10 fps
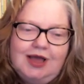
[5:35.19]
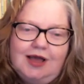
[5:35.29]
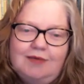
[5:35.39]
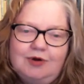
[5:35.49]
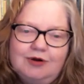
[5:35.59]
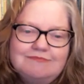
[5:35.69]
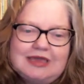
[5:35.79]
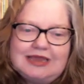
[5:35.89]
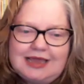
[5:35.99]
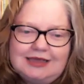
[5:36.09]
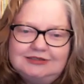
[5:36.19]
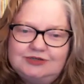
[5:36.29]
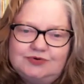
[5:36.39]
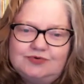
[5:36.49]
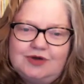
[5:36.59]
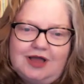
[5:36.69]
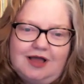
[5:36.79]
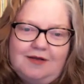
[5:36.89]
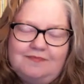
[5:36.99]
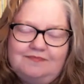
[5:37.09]
her meeting to
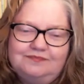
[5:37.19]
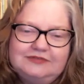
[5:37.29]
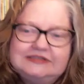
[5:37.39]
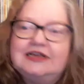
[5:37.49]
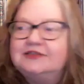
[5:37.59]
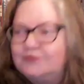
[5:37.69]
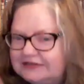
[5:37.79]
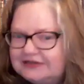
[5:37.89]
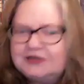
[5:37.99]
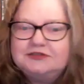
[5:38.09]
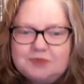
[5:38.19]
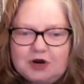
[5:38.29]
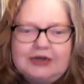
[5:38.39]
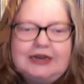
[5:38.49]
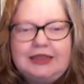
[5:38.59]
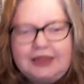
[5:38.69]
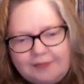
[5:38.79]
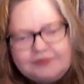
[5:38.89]
discuss it with sales and marketing.